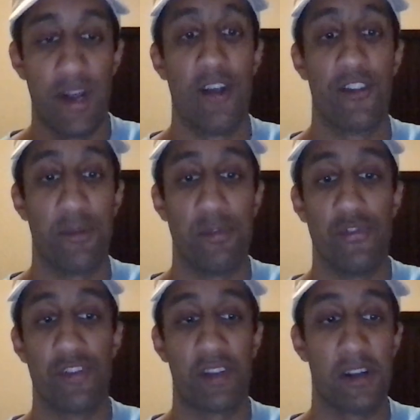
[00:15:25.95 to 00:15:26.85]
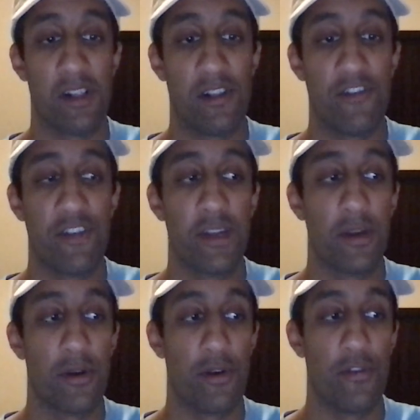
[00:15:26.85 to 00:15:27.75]
some new technology
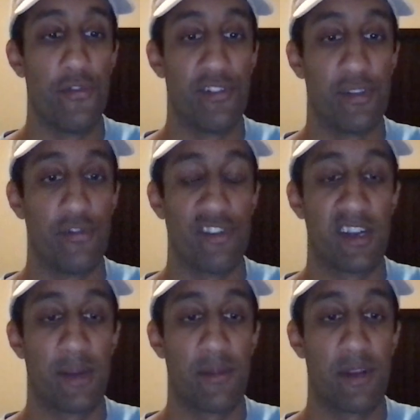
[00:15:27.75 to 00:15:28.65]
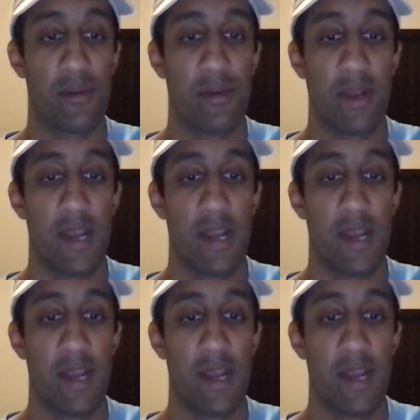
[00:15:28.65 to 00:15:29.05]
or new solution comes out,